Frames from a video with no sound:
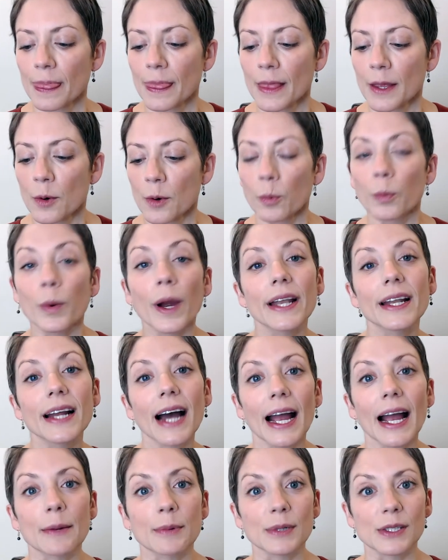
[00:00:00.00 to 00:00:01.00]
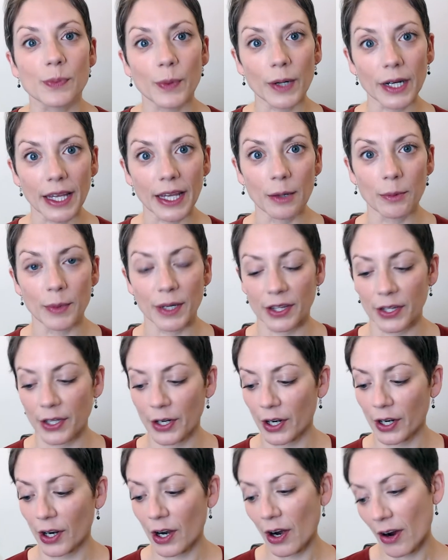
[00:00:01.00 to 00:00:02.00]
when I was working with
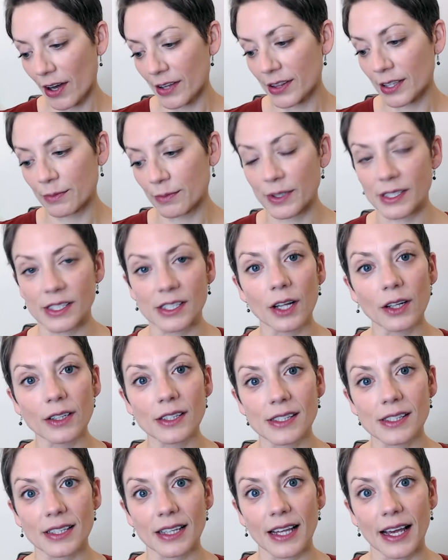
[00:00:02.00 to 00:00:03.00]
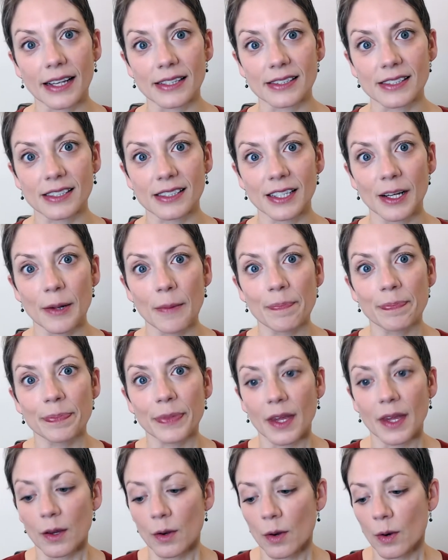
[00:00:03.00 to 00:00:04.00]
her on the results list,
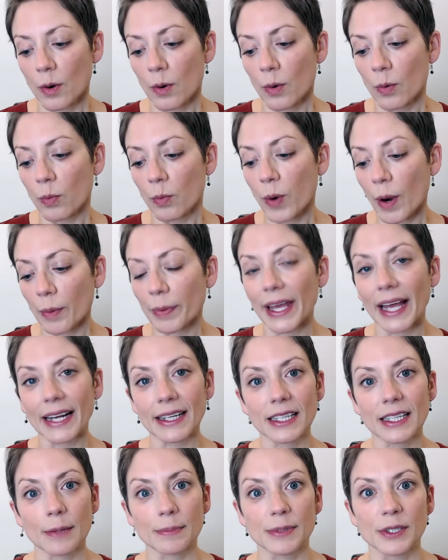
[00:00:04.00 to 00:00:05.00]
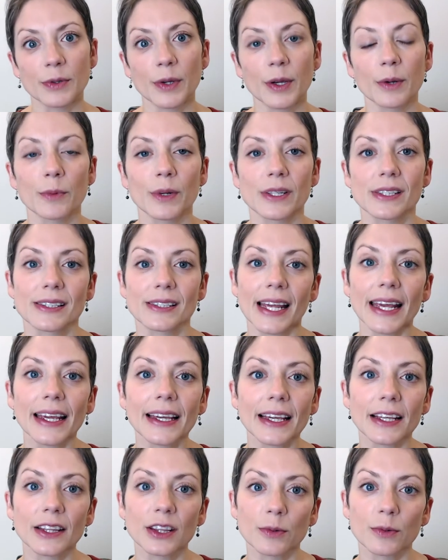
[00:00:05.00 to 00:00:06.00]
what we ended up doing was
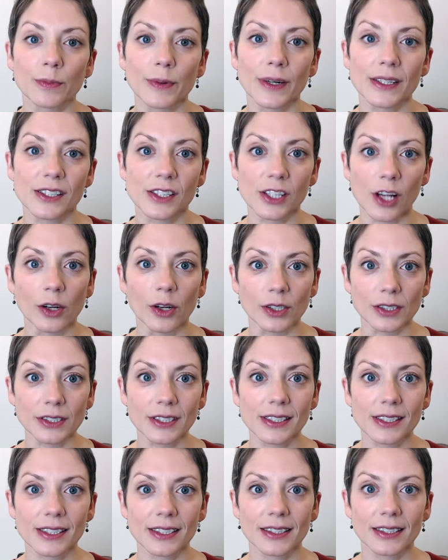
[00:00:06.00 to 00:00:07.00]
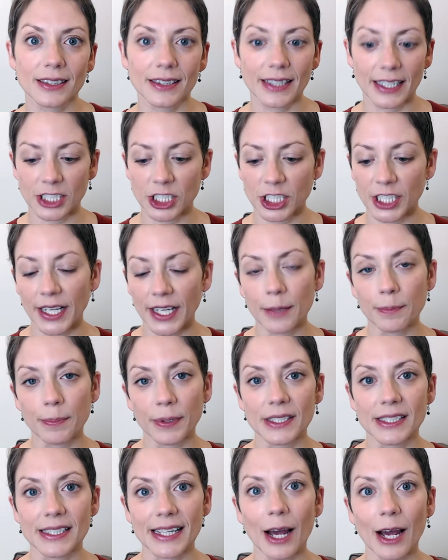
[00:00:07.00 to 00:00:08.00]
taking the result that she had
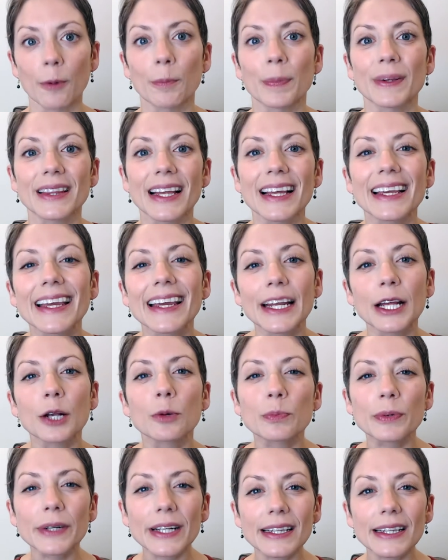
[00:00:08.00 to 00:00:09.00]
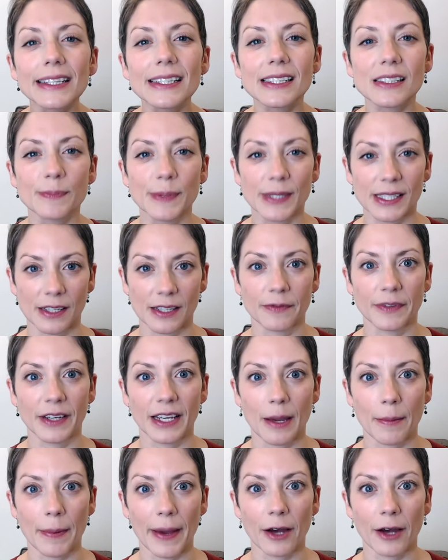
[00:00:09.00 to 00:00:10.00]
put down, but then getting really
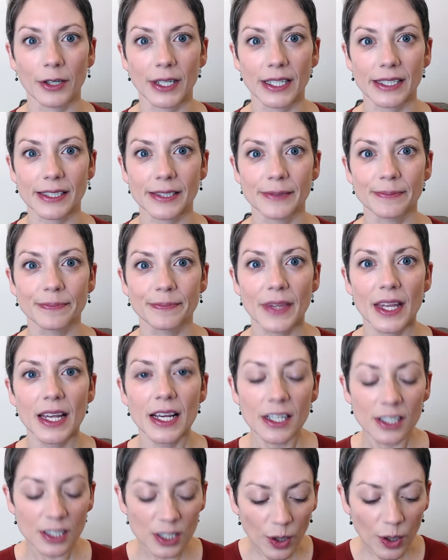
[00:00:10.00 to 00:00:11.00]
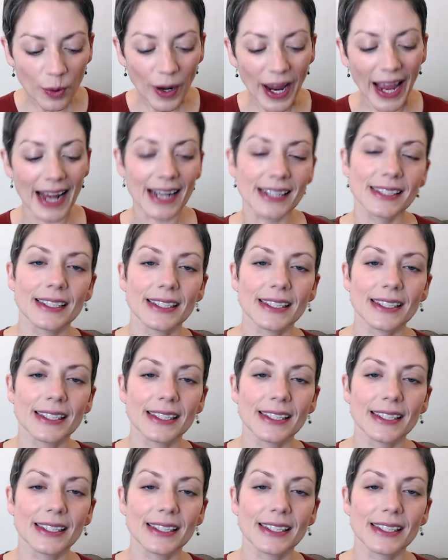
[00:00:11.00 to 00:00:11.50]
specific about it. So, as an